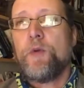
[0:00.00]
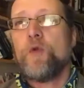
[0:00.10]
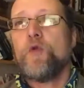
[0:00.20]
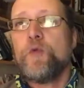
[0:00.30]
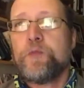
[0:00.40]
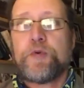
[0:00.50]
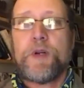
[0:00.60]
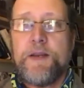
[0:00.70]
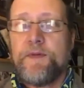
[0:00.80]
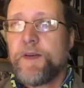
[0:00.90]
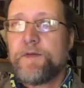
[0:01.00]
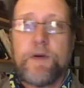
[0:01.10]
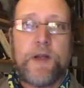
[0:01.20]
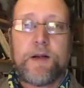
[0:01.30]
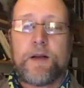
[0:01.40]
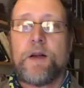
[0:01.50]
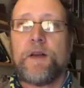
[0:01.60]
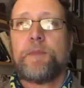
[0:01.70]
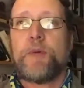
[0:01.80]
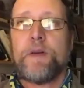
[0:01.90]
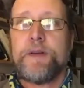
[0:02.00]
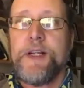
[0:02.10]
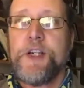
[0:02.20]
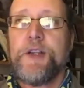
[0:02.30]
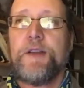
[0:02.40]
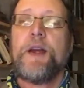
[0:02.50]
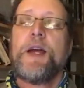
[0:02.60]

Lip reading: all previous ruling class politicians